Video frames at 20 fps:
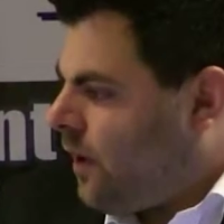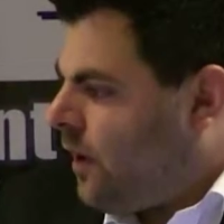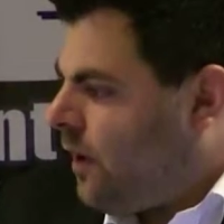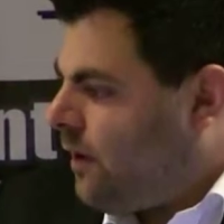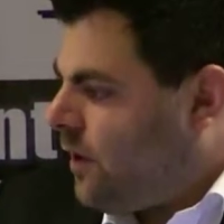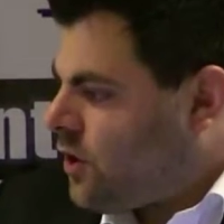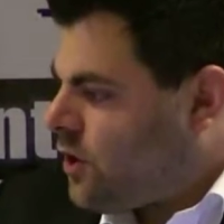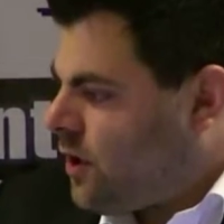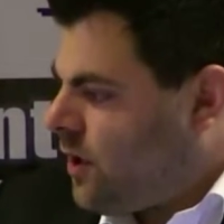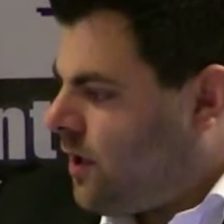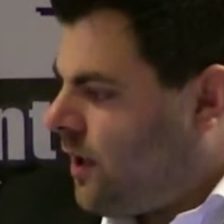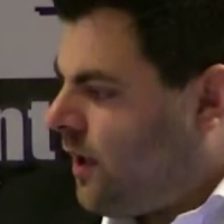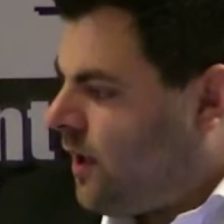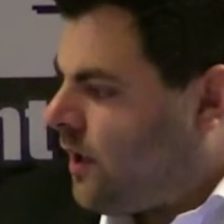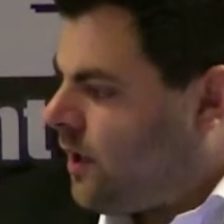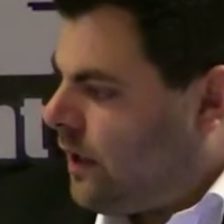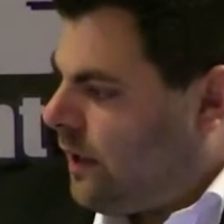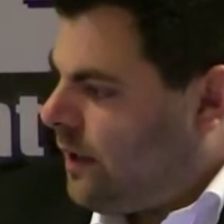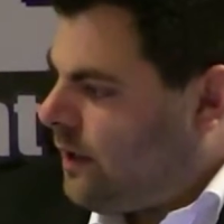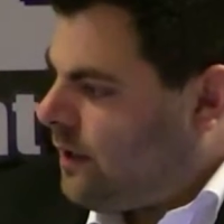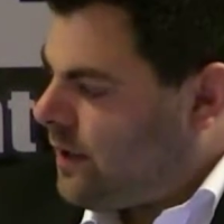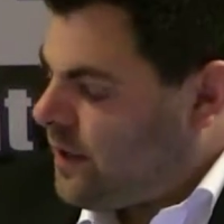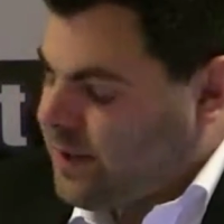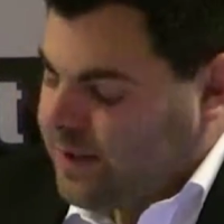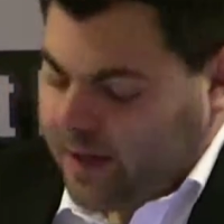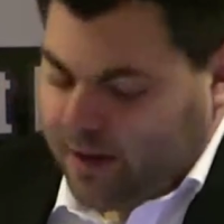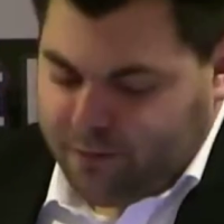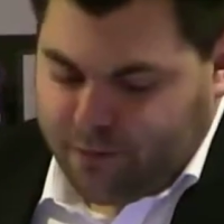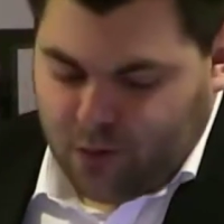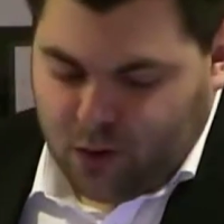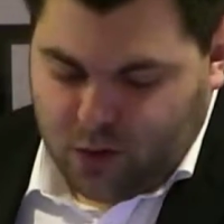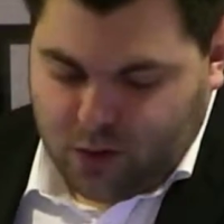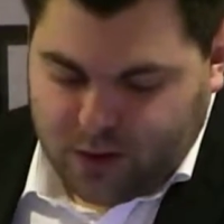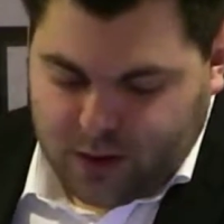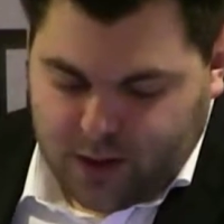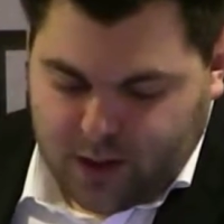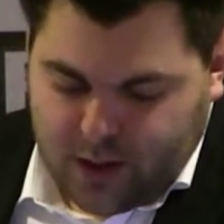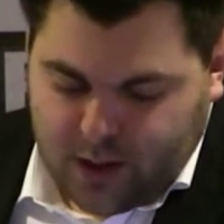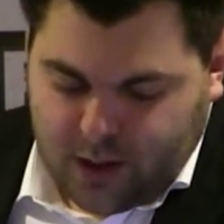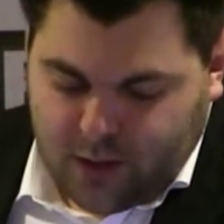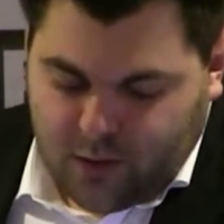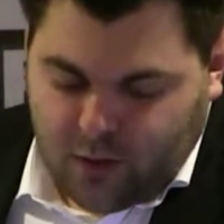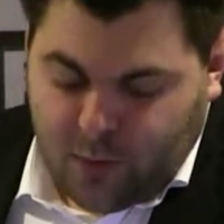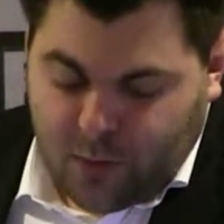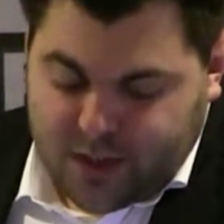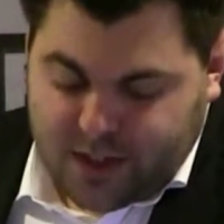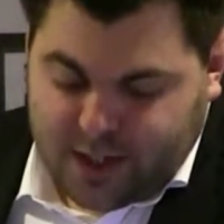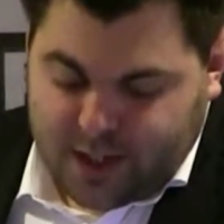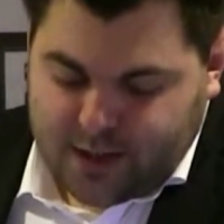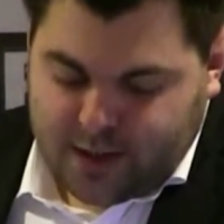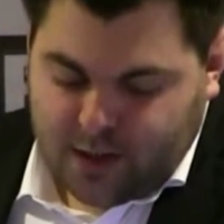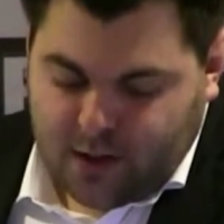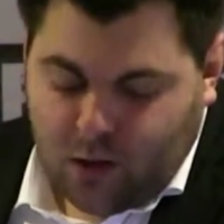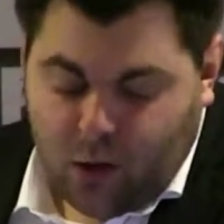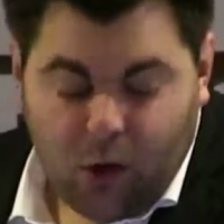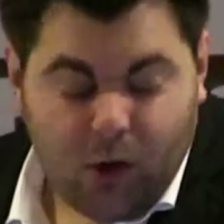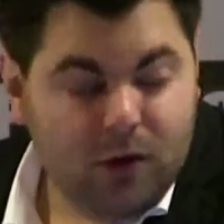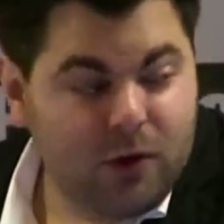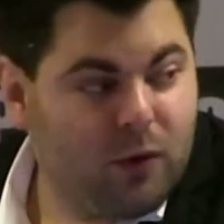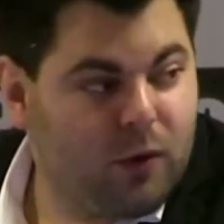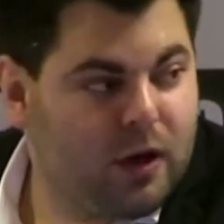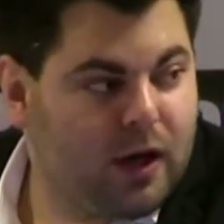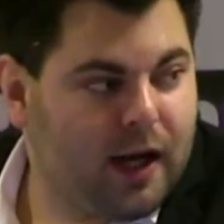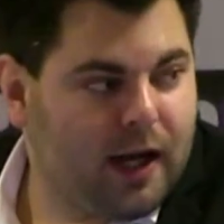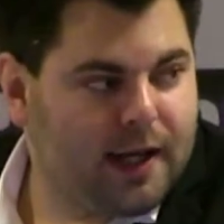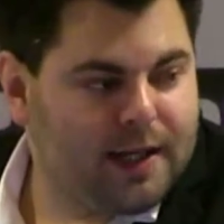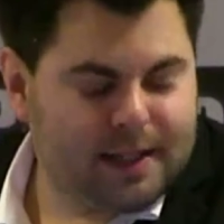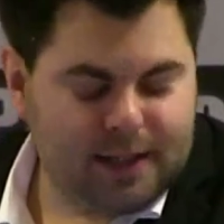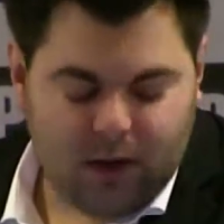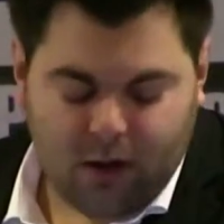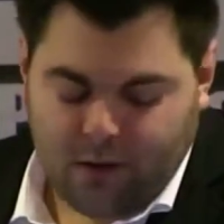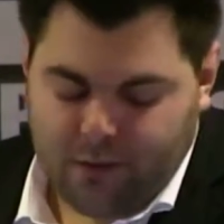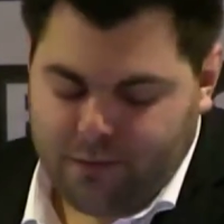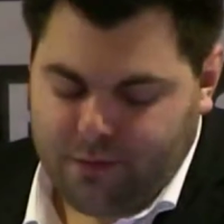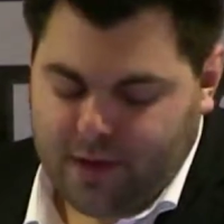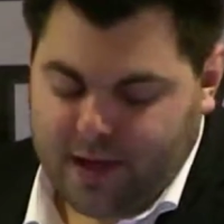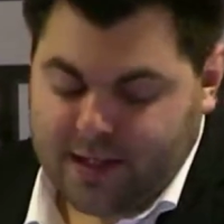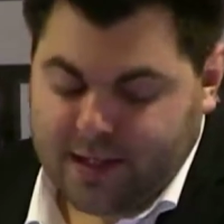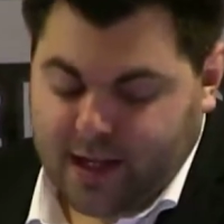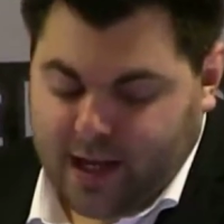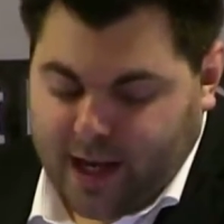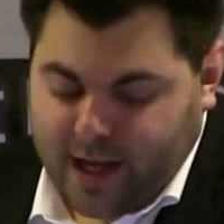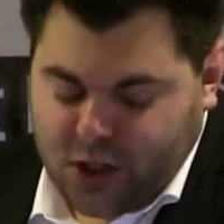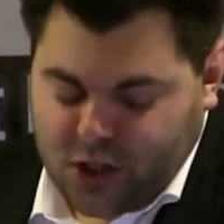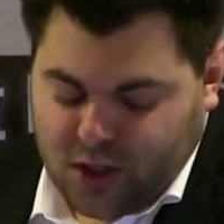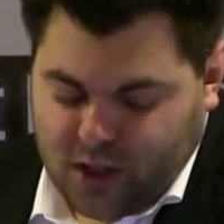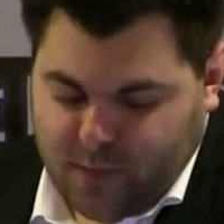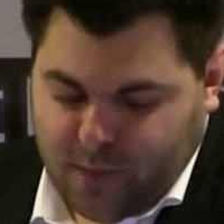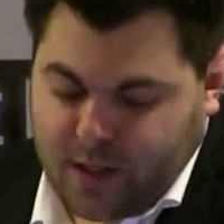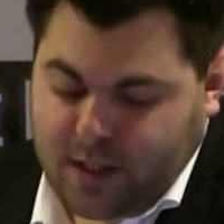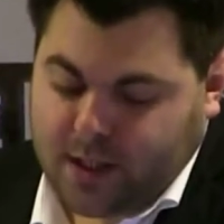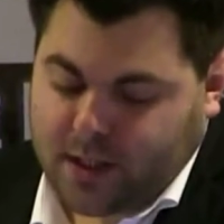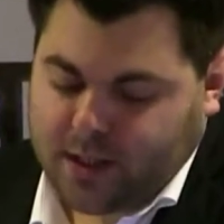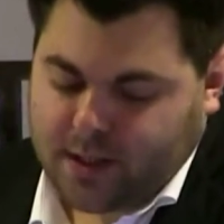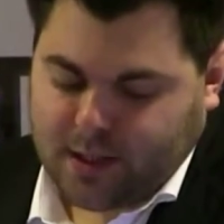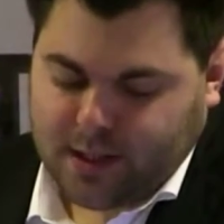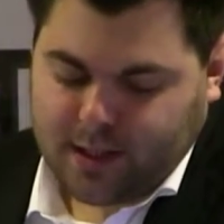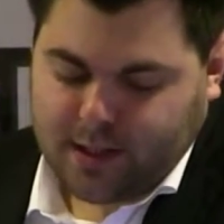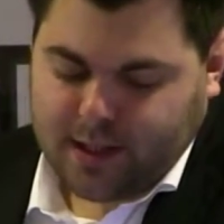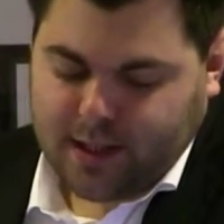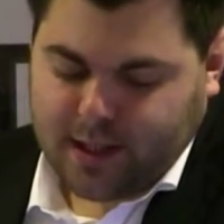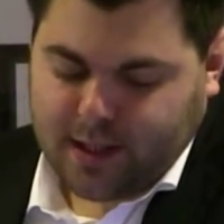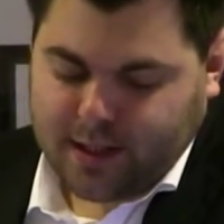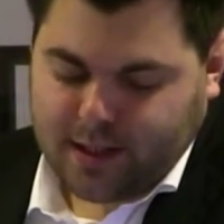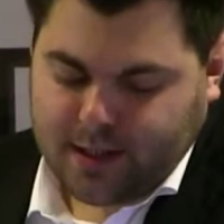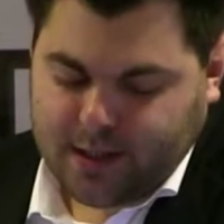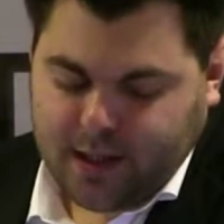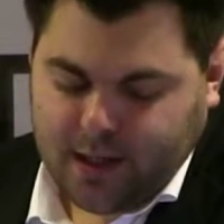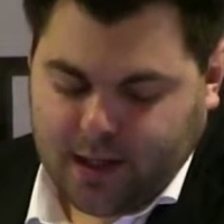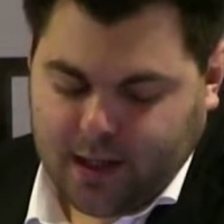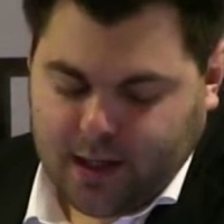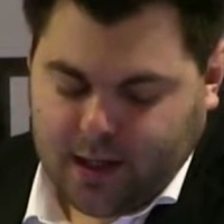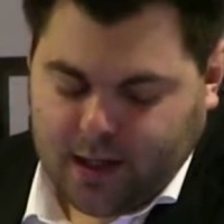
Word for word: Additionally, this scaffold represents a whole new class of S E H inhibitors, since